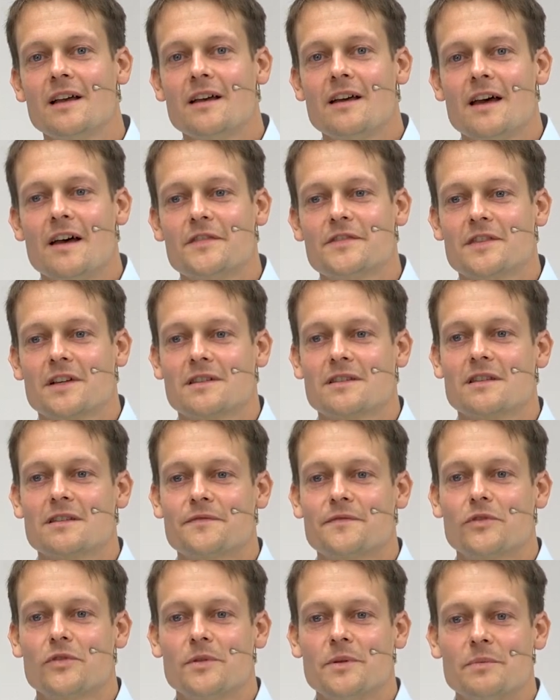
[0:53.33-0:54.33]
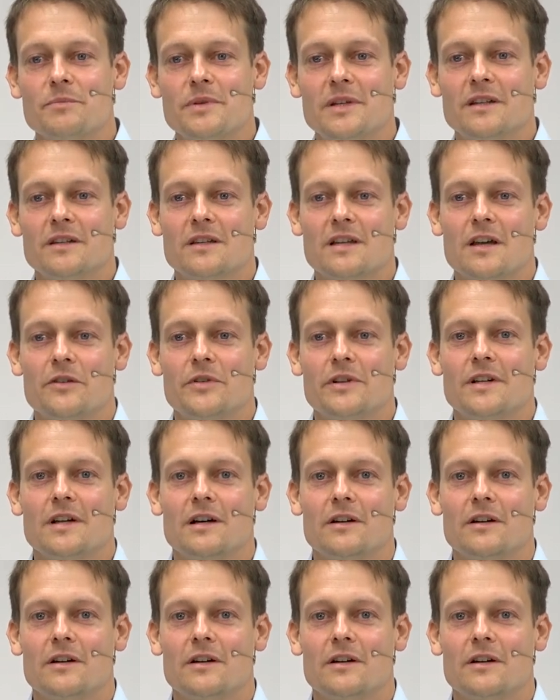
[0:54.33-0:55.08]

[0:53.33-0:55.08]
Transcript: have successfully been carried